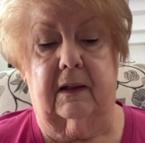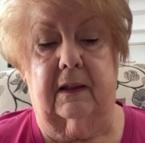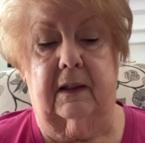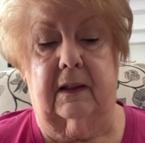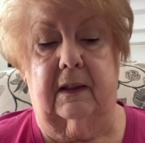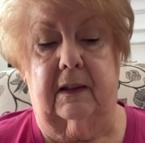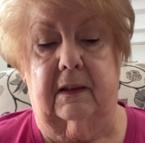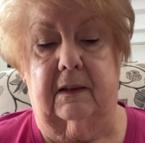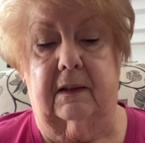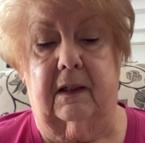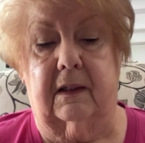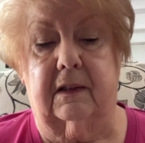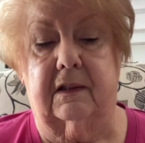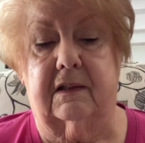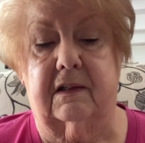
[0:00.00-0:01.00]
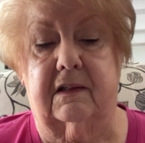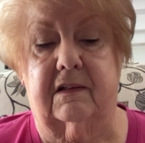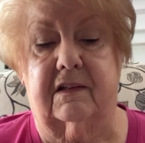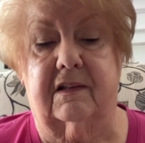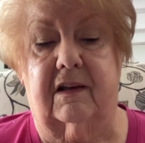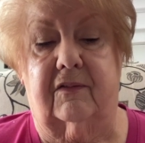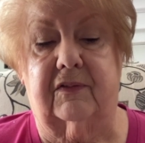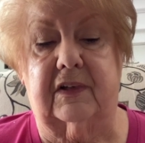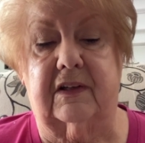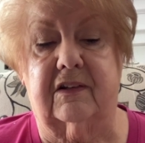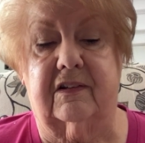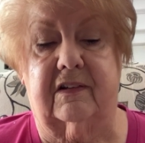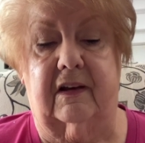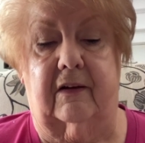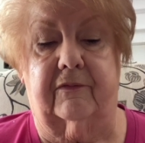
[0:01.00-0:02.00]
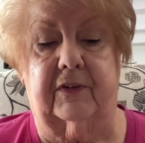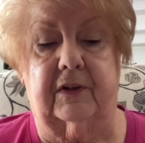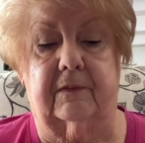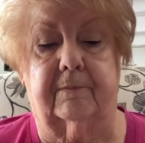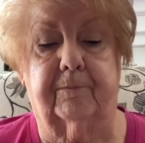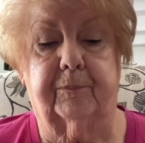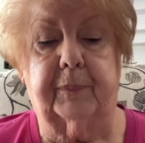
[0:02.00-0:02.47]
1977,